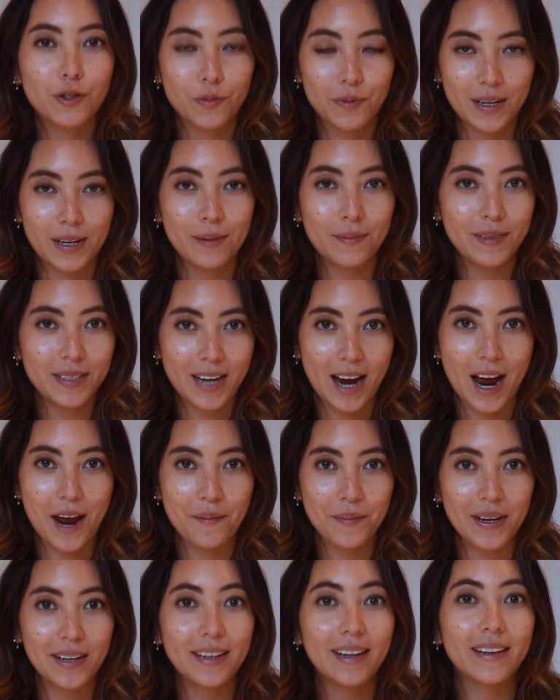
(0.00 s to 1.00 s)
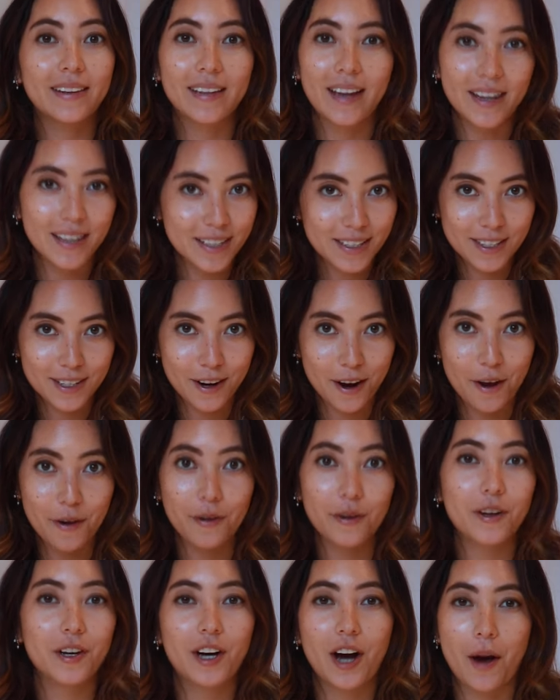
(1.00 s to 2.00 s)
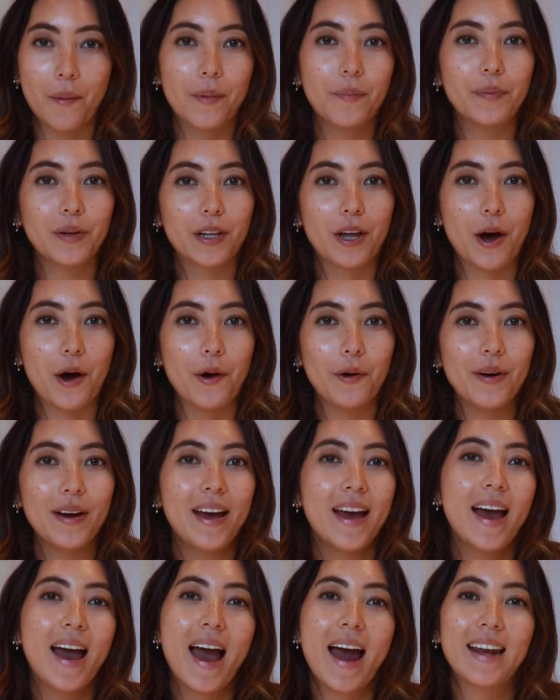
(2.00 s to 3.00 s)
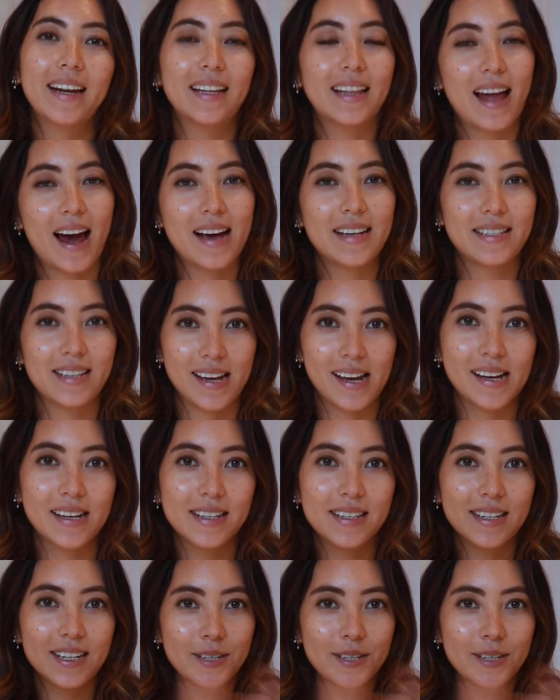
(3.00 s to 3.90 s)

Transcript: dream diamond, let us know, comment below, and class is